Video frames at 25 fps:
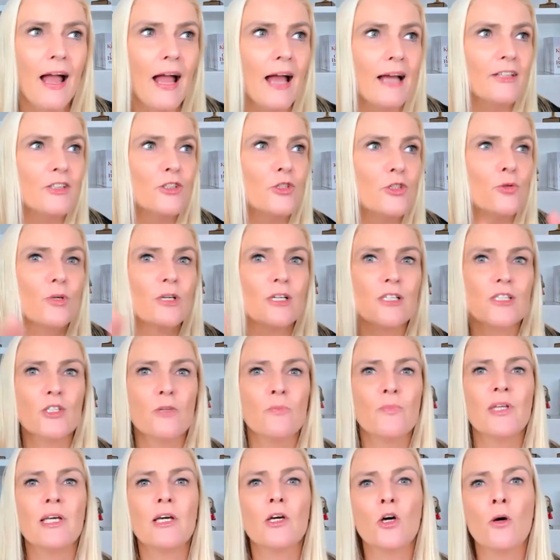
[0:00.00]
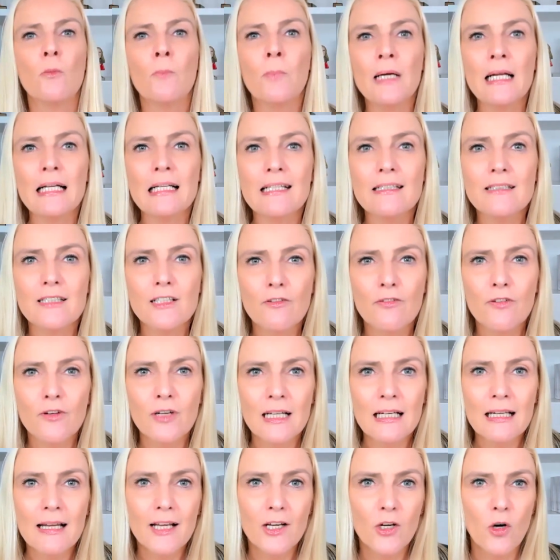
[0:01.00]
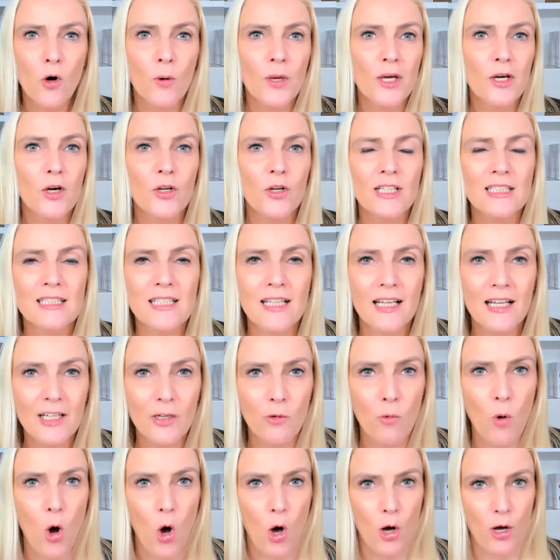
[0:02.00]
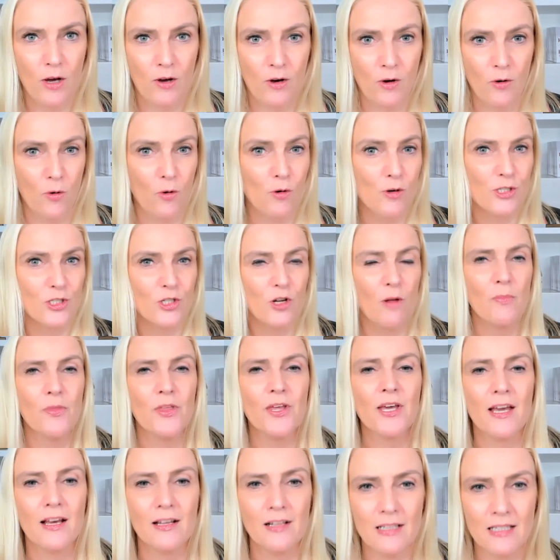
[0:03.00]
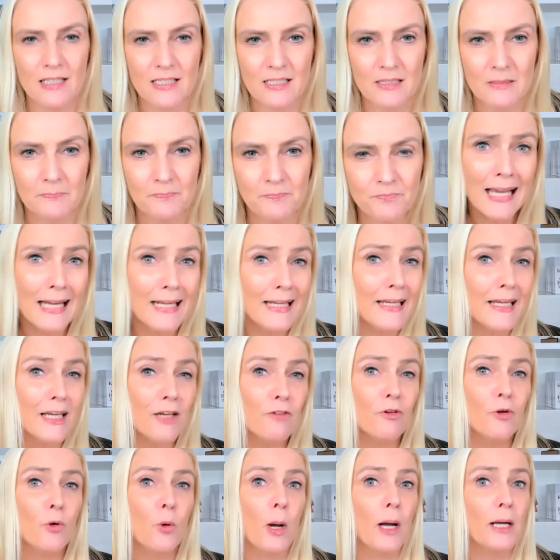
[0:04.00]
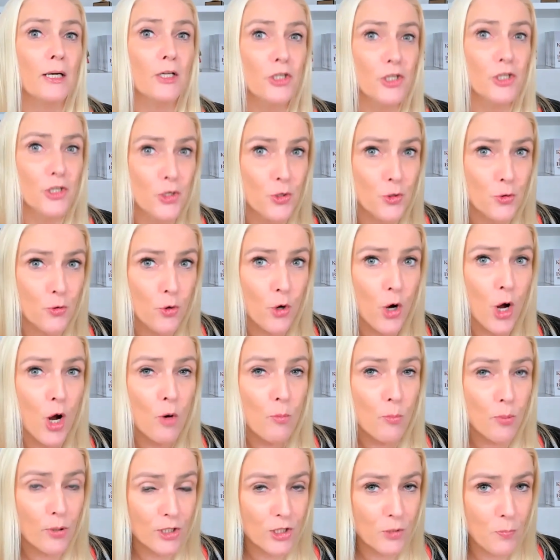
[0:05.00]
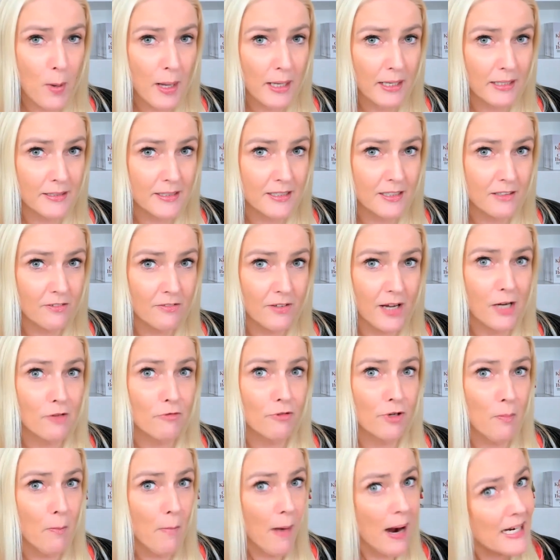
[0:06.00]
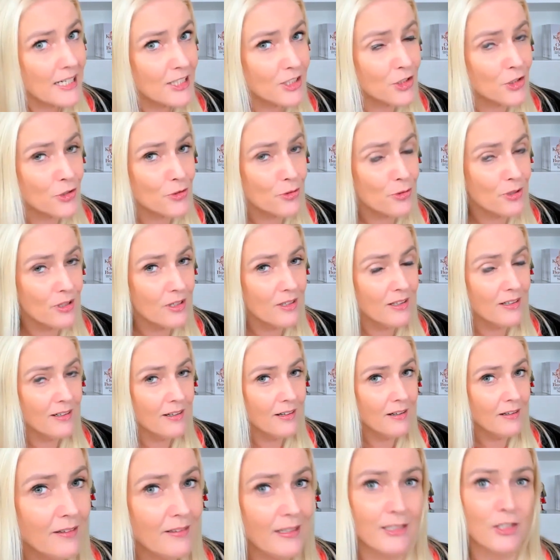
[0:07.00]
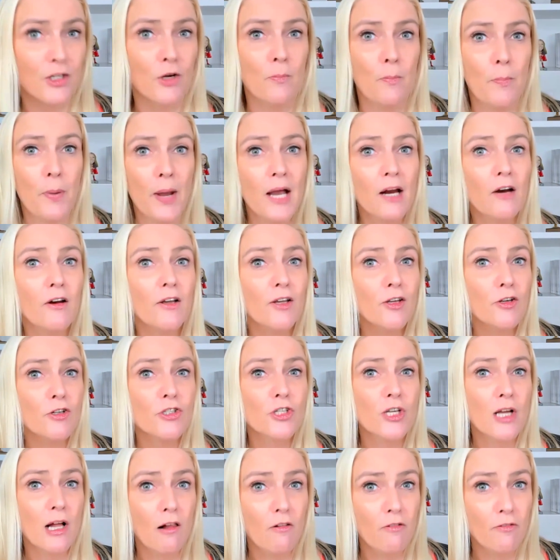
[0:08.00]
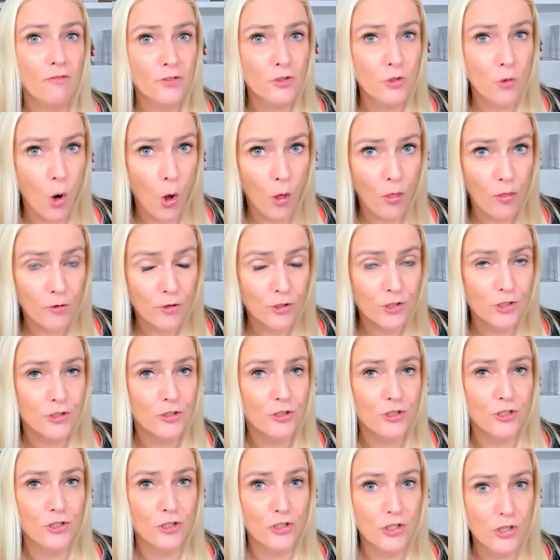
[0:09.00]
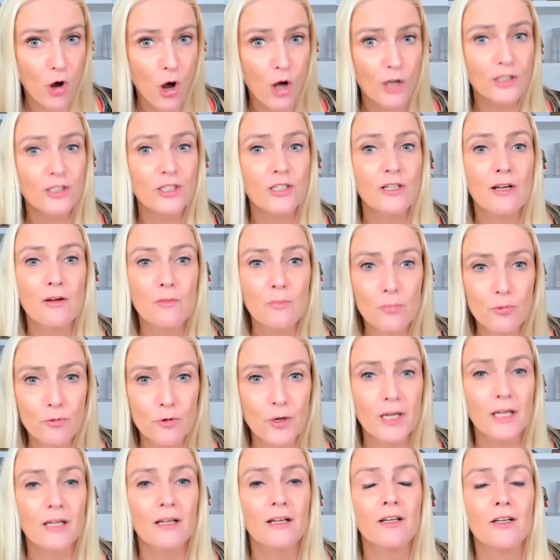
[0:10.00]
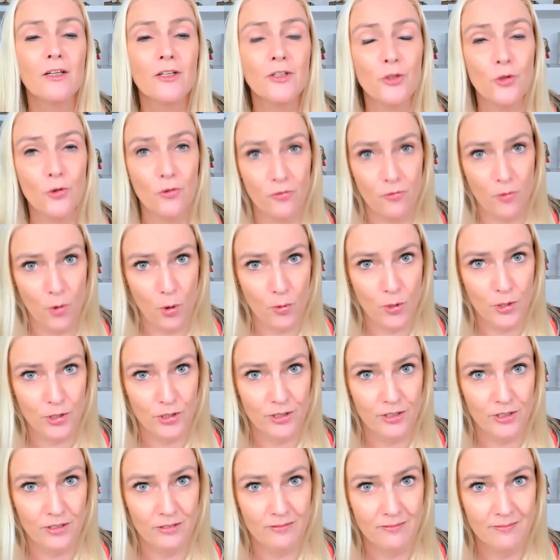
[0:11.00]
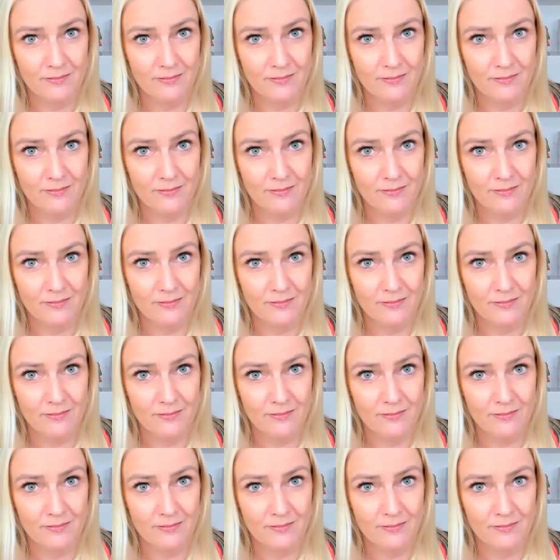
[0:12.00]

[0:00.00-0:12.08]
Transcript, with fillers: and doing something completely different, like going on a daily walk or something else, can give you a new perspective and remind you that comparing yourself to others does not bring you forward.